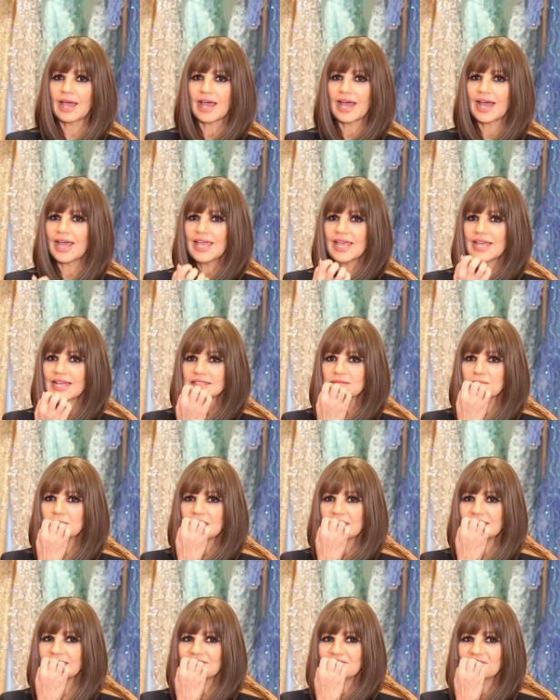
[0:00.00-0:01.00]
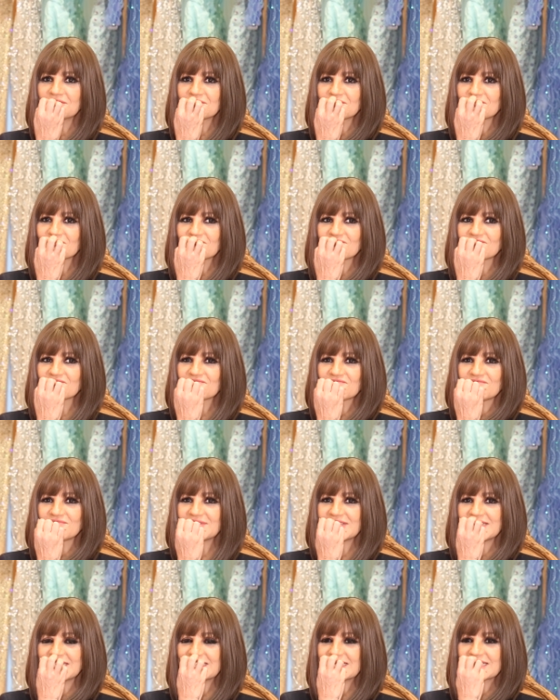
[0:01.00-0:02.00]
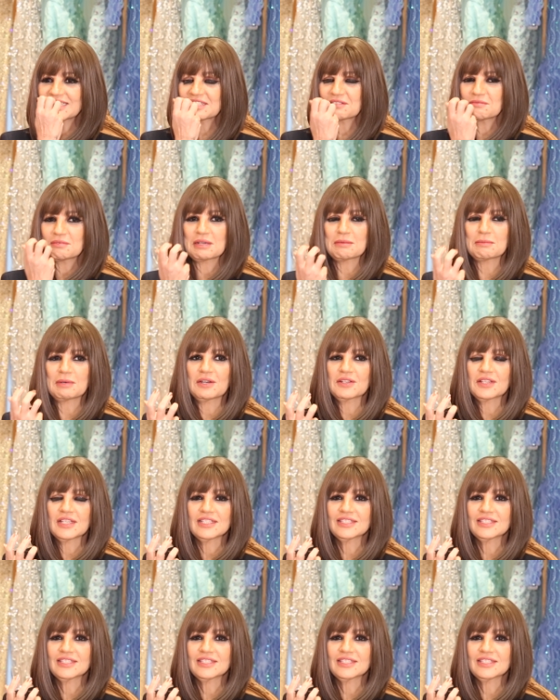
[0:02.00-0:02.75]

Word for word: i had my nails in my mouth.